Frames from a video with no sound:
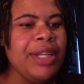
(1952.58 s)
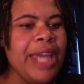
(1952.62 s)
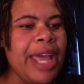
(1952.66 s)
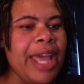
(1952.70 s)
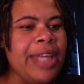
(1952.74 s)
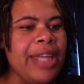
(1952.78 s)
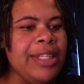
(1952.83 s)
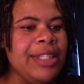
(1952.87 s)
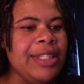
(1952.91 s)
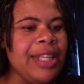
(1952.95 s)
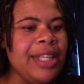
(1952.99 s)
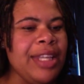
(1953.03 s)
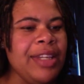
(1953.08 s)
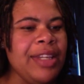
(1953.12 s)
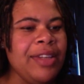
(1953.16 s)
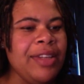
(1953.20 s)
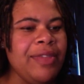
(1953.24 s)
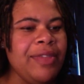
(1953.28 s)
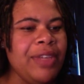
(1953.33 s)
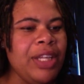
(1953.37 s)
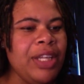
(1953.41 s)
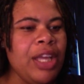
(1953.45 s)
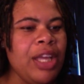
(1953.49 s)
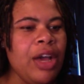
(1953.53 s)
is the end of
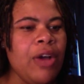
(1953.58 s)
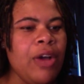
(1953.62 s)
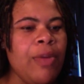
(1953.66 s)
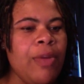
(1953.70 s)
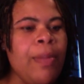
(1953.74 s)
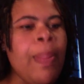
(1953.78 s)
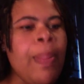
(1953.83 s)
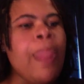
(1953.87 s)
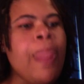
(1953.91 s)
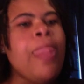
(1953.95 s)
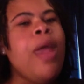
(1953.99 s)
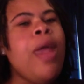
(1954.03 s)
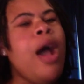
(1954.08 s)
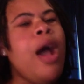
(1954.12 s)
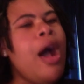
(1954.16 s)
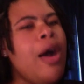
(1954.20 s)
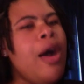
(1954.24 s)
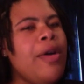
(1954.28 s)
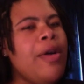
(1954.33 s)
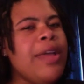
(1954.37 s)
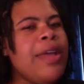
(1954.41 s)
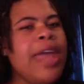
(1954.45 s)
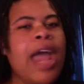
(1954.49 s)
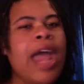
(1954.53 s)
the video.
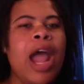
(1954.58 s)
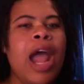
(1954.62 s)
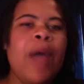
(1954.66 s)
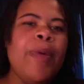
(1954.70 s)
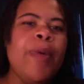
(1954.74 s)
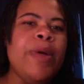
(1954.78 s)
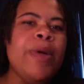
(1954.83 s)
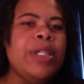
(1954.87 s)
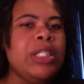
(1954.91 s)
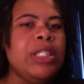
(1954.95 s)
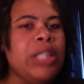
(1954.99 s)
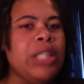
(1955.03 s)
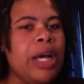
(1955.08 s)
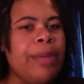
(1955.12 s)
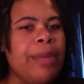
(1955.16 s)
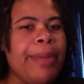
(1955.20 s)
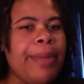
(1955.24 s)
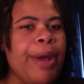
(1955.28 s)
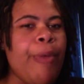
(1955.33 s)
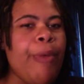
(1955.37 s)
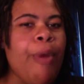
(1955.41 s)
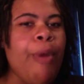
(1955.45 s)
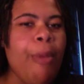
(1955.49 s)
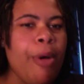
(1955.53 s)
Oh yeah, I wanted to talk
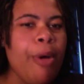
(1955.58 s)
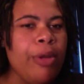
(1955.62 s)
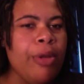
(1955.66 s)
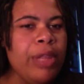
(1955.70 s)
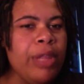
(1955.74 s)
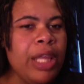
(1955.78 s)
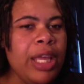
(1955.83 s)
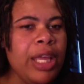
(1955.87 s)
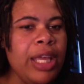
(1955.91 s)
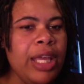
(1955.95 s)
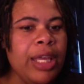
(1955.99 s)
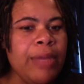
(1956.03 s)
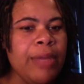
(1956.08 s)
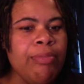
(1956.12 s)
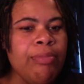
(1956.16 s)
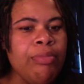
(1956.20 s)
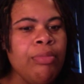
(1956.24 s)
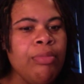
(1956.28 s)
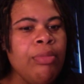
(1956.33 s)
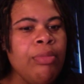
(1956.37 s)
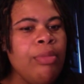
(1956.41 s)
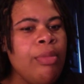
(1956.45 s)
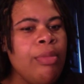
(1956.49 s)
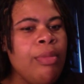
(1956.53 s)
about one more thing
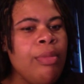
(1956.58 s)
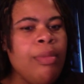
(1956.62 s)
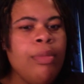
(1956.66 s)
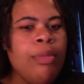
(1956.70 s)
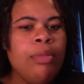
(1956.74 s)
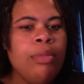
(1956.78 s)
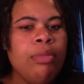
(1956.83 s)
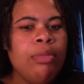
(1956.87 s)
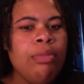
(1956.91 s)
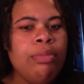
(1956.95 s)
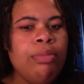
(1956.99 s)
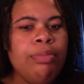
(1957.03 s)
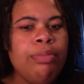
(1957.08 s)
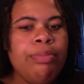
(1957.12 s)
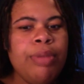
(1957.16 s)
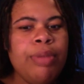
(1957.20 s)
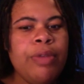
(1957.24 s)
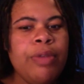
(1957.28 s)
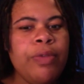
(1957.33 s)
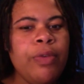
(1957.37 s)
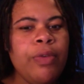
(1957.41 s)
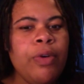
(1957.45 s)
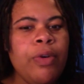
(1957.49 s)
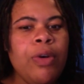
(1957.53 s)

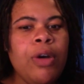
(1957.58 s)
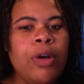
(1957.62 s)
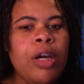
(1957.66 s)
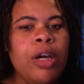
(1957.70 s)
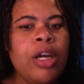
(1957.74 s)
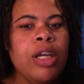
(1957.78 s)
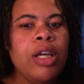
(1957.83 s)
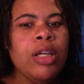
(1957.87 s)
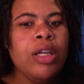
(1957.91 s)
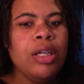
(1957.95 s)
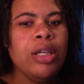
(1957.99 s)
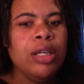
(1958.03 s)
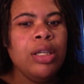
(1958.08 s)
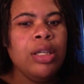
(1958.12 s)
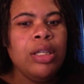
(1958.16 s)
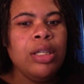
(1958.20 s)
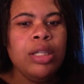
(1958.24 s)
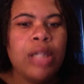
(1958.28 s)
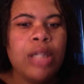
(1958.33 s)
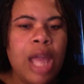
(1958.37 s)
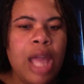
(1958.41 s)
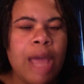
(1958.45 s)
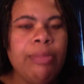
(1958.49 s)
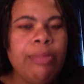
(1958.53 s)
before
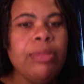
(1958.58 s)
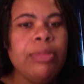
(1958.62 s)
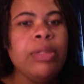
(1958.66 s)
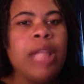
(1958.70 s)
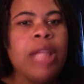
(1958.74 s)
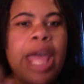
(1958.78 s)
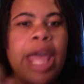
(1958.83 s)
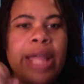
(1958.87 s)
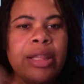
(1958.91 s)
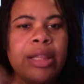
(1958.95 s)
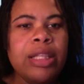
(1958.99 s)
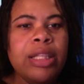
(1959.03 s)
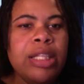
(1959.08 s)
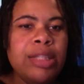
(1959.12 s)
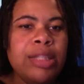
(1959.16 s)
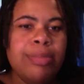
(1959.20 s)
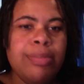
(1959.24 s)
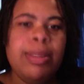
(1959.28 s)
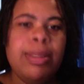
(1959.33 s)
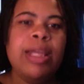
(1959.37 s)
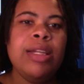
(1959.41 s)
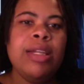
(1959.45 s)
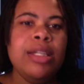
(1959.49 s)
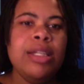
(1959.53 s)
let this
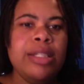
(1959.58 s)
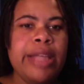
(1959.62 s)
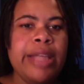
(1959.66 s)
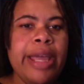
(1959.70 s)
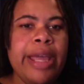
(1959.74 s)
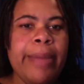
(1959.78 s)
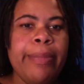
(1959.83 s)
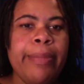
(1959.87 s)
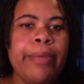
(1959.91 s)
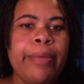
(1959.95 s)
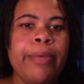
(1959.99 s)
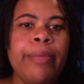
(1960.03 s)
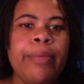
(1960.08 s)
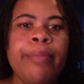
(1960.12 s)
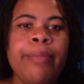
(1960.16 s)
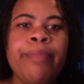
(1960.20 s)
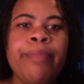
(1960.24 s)
be an example.